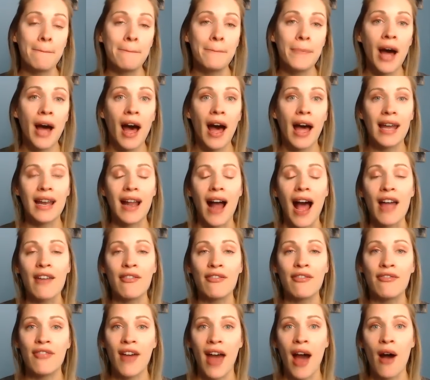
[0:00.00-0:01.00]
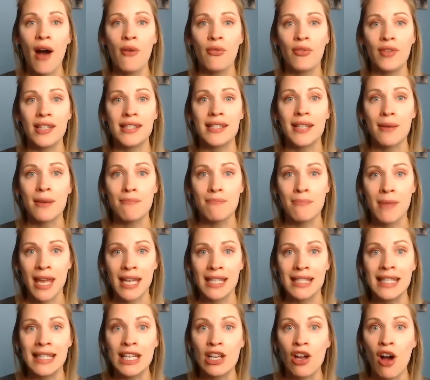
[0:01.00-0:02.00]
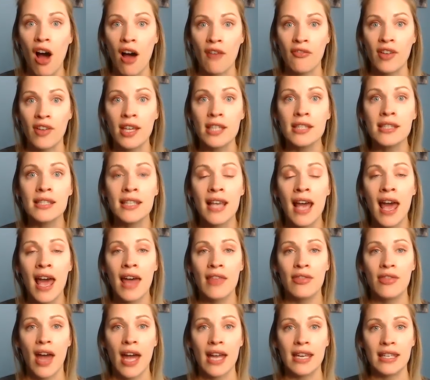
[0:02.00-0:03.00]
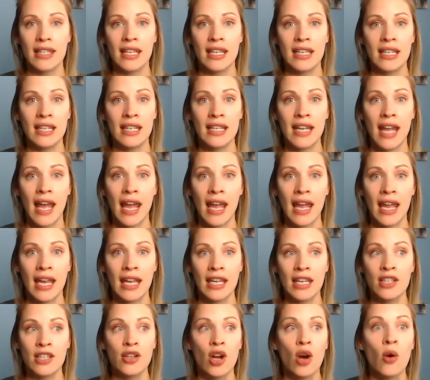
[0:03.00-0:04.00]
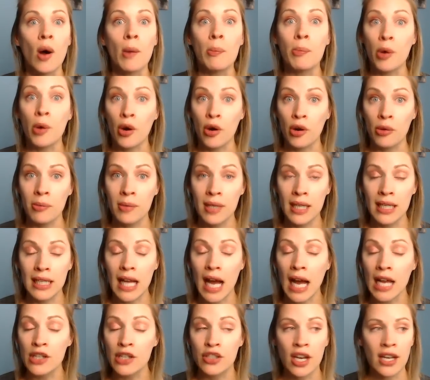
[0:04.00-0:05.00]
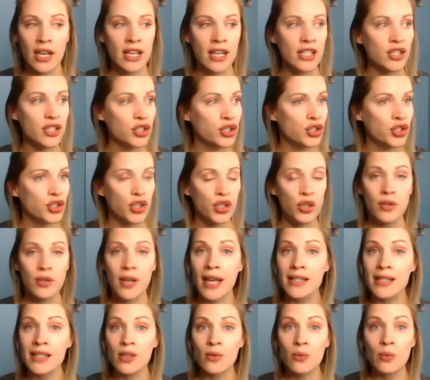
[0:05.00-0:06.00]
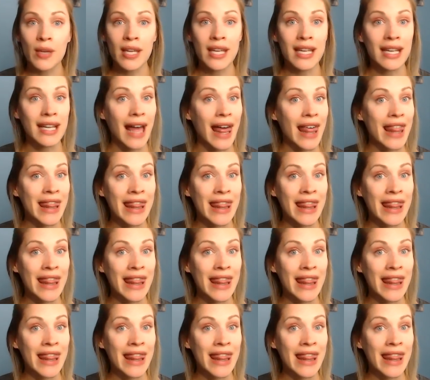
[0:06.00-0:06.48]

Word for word: But I found this amazing office that needed a, you know, a permanent hygienist 2 days a week.